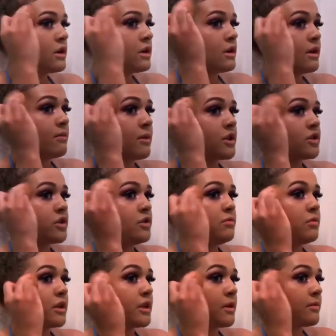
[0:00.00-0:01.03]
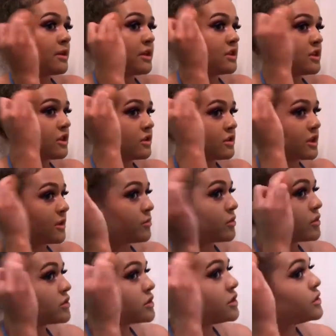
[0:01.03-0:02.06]
And make sure you blend up into your
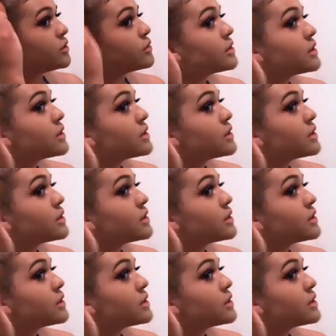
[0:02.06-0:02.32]
temples too,